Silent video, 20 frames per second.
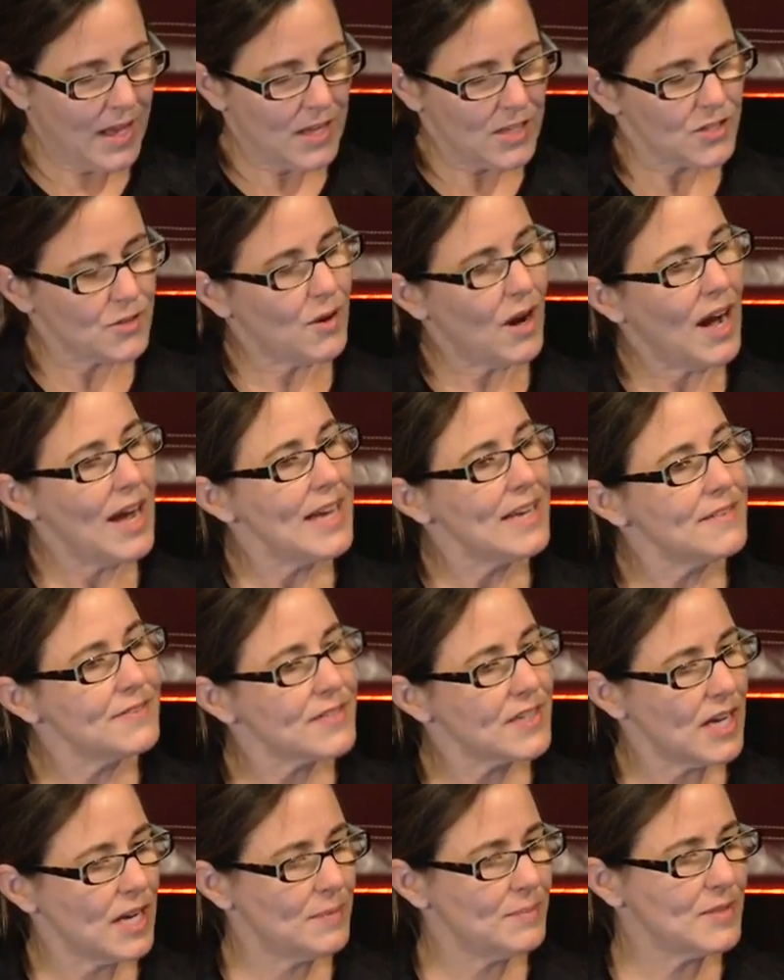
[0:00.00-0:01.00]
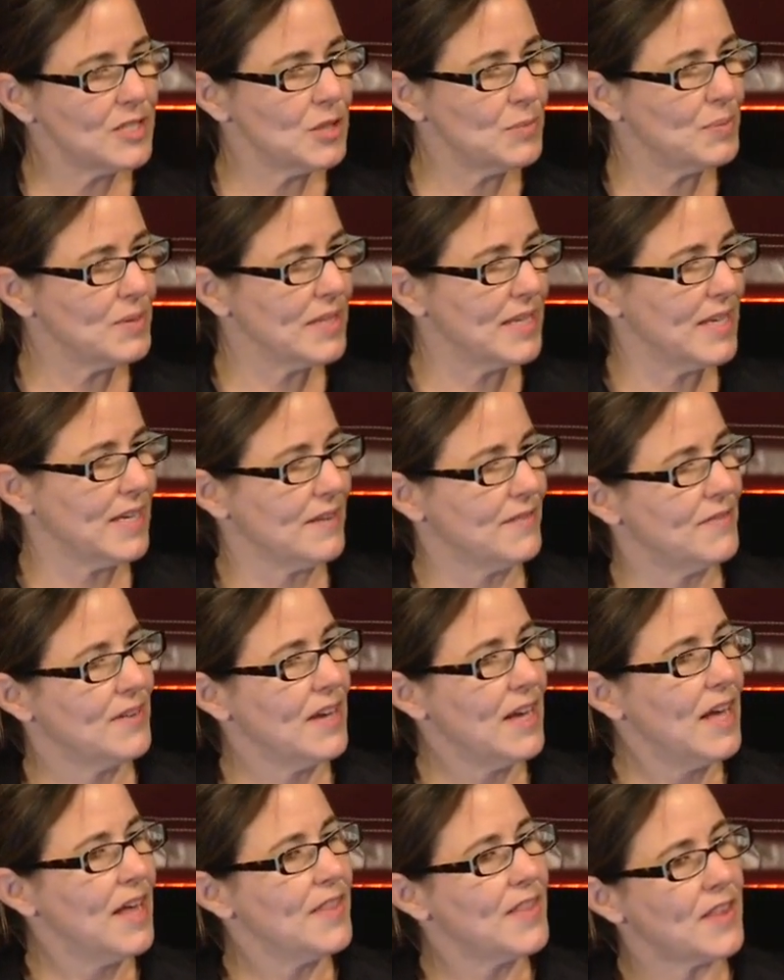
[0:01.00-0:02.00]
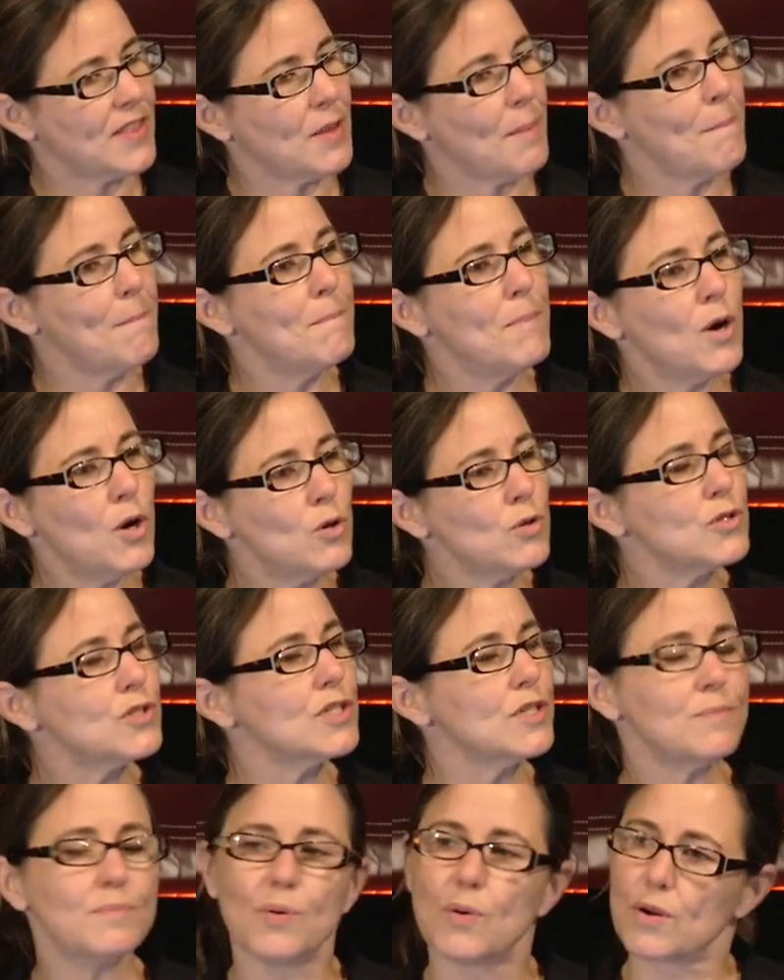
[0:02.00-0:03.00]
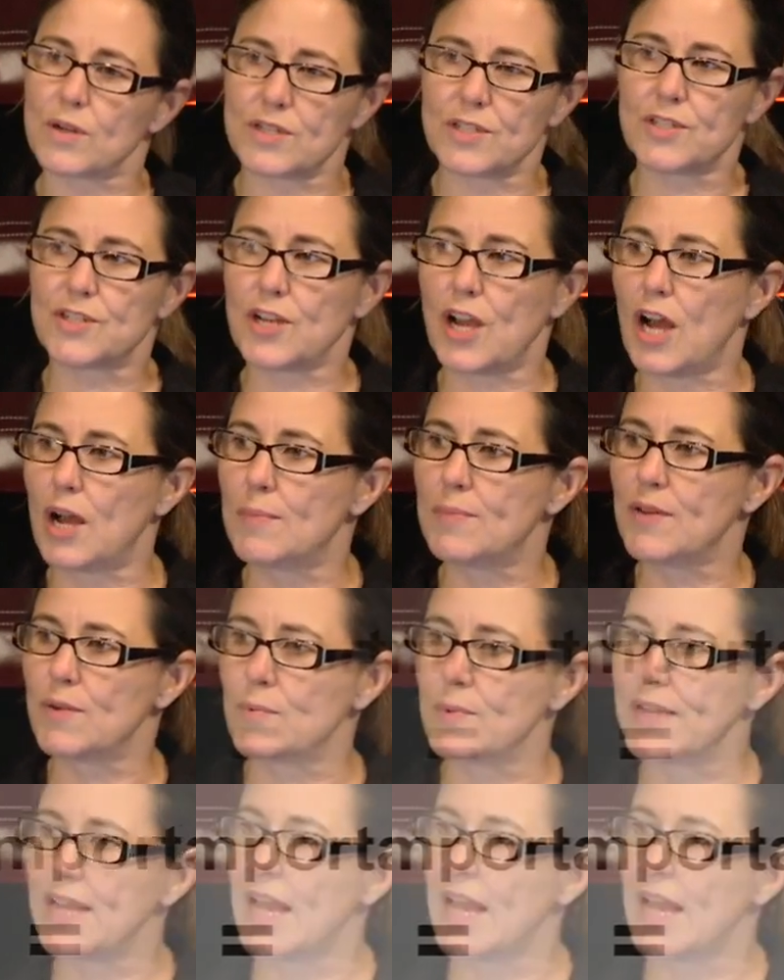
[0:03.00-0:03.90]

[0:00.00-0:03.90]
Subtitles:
So I have come to believe that the most important job that we